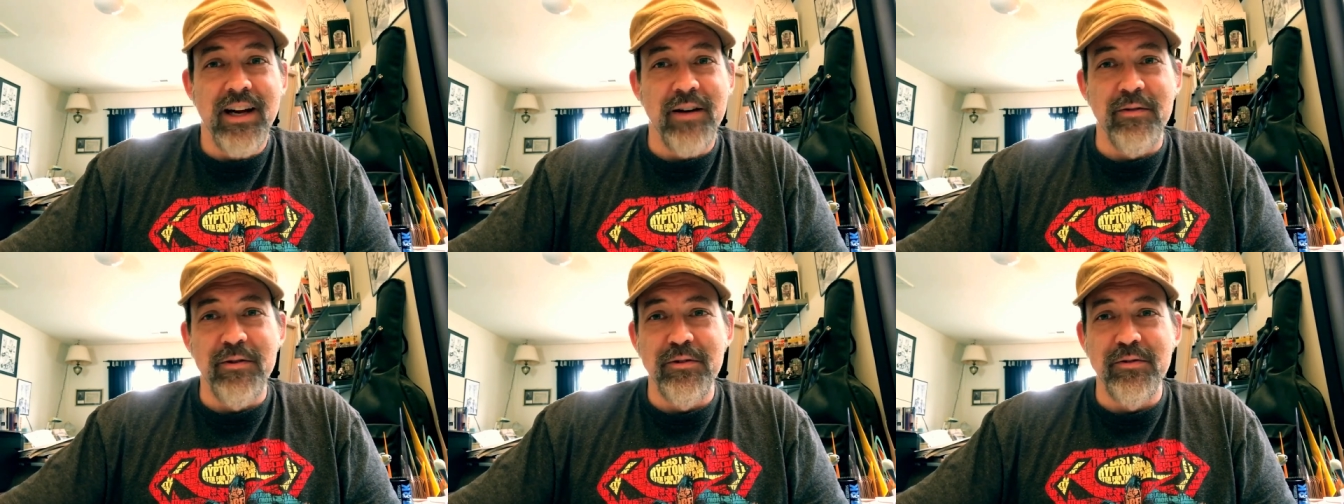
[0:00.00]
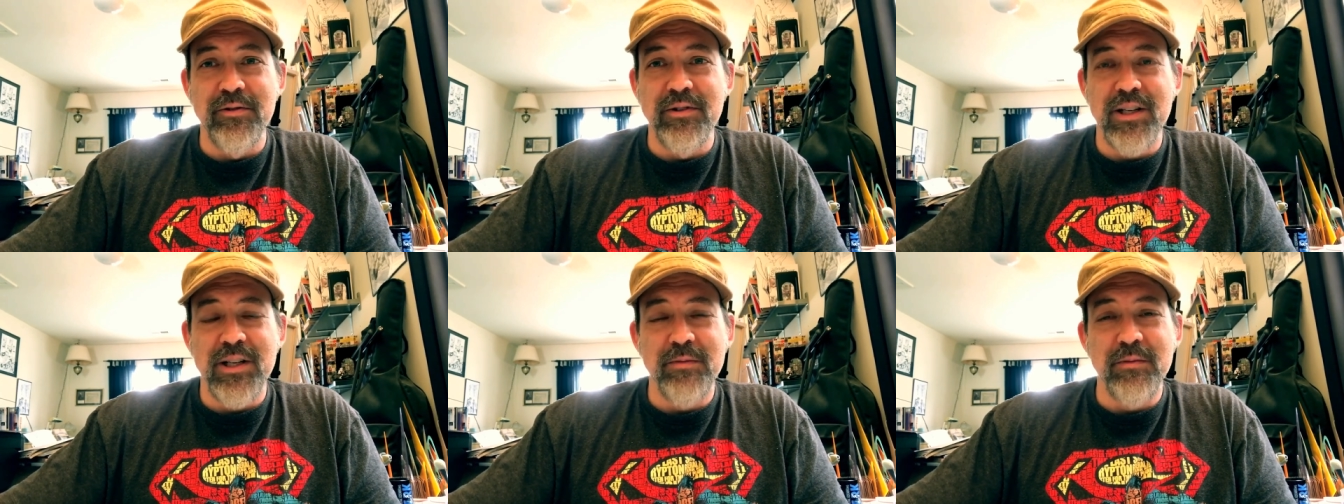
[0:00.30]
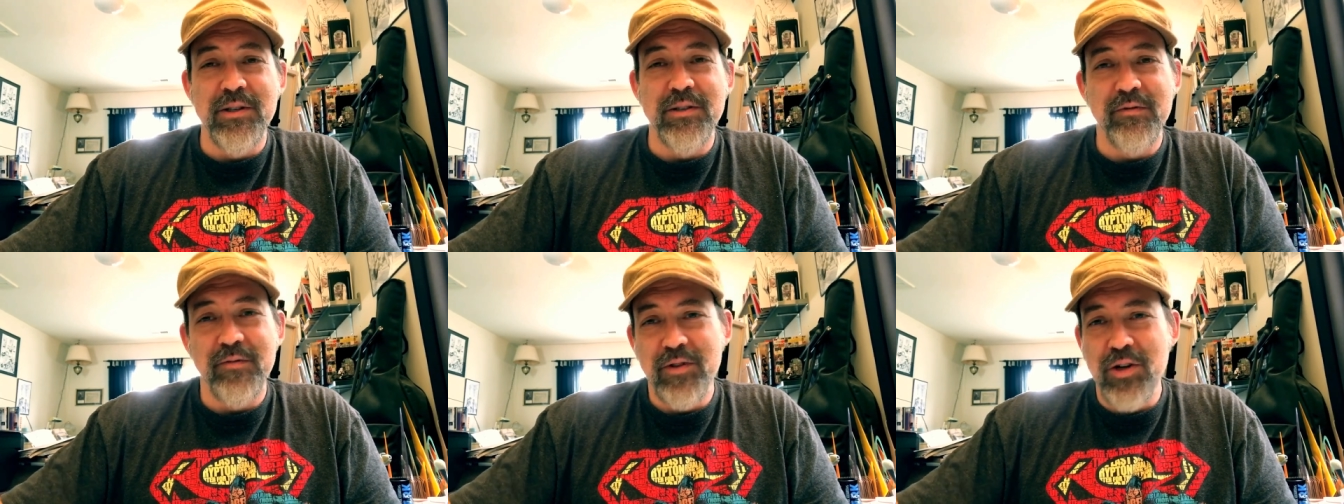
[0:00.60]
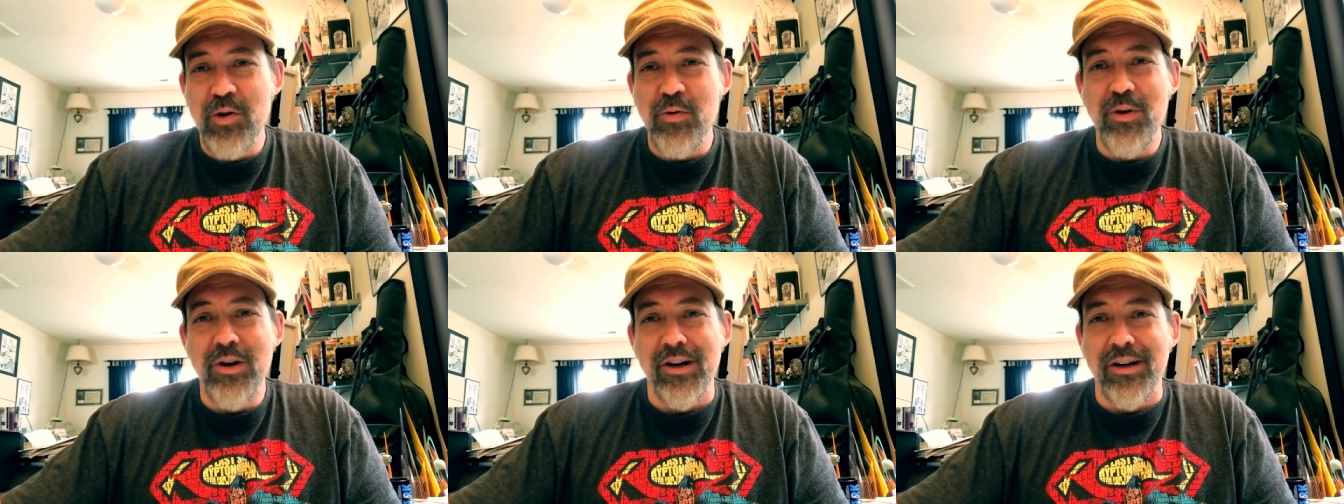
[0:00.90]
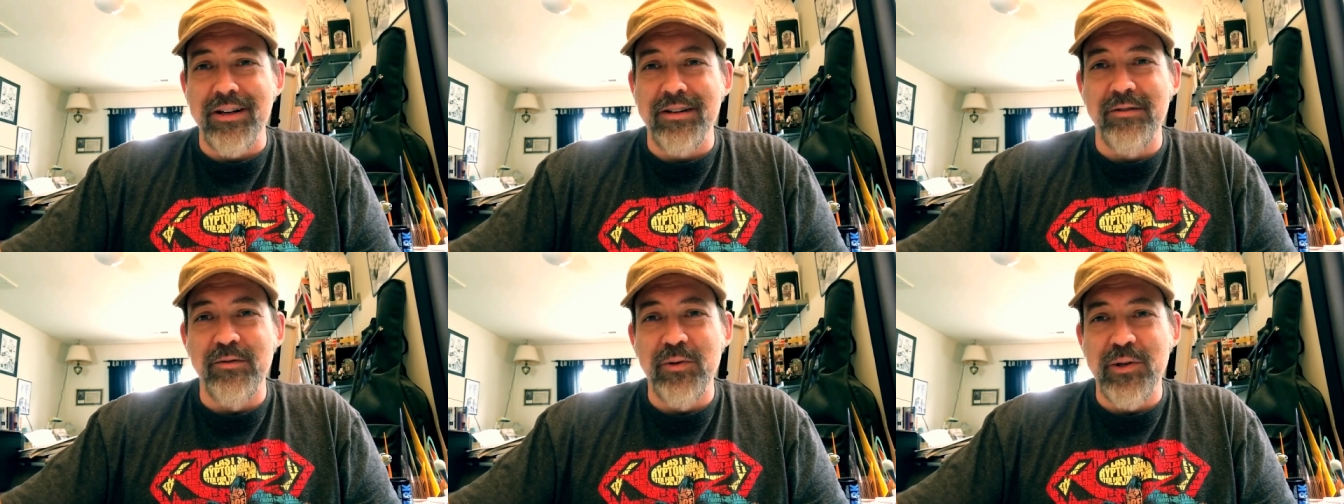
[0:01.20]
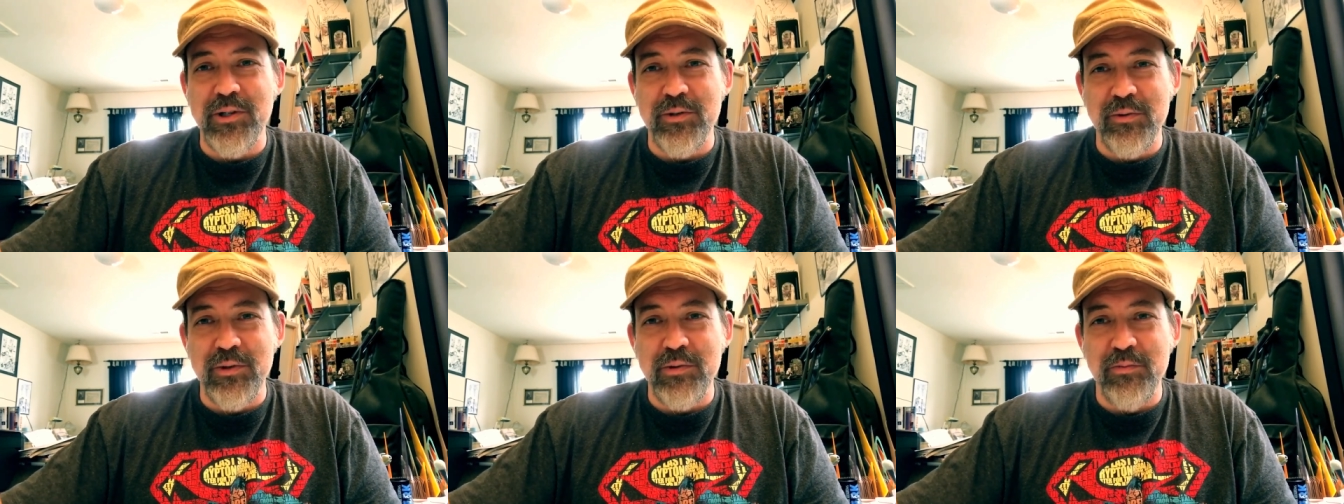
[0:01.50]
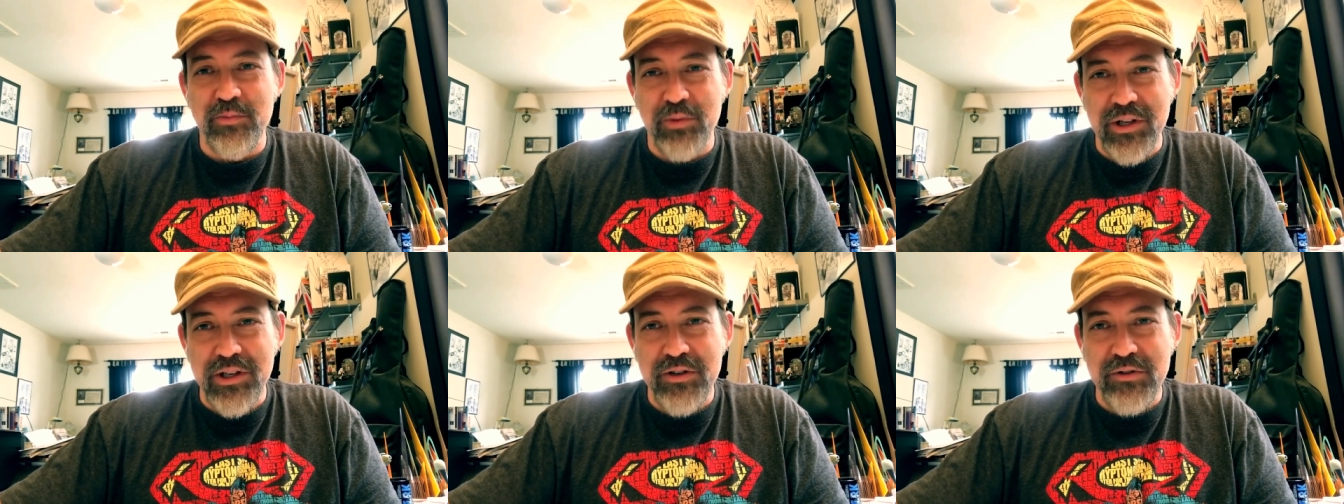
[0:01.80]
I went through six months with no work, which was
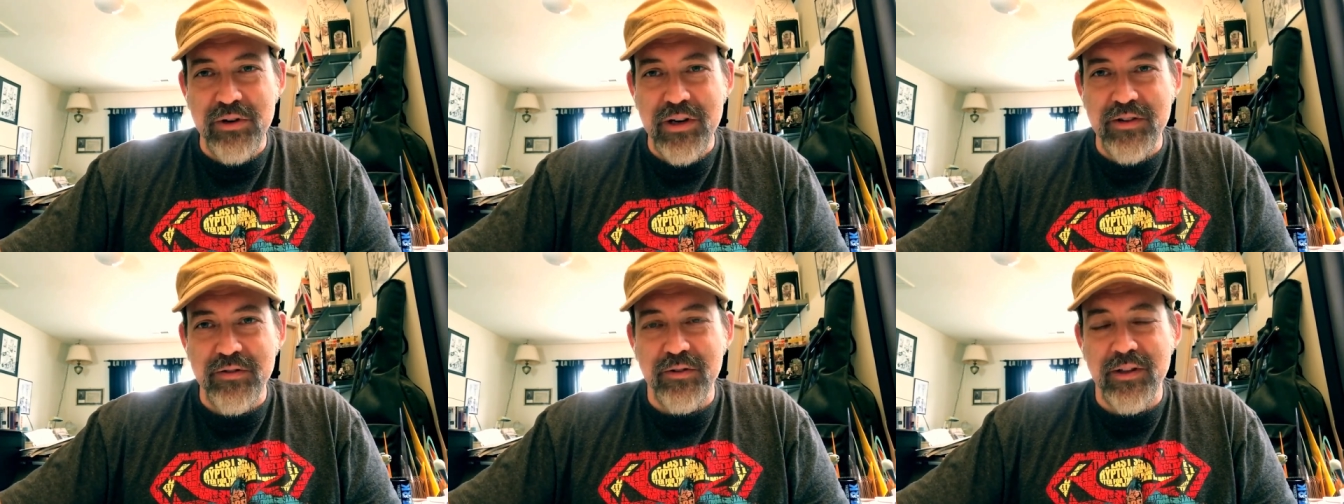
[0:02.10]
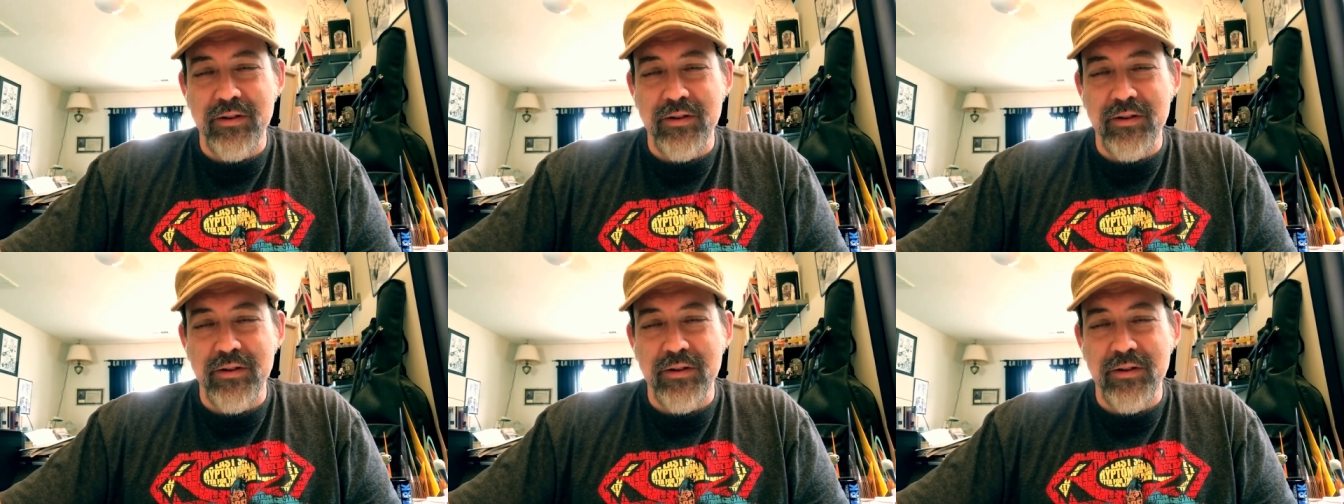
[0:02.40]
pretty stressful.